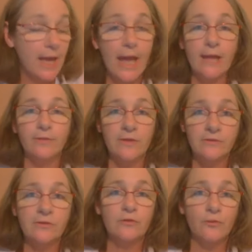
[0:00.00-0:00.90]
and
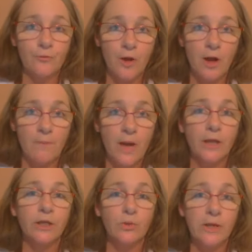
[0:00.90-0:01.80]
this is from
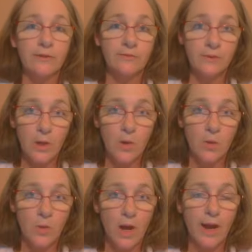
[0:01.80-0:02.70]
UNESCO.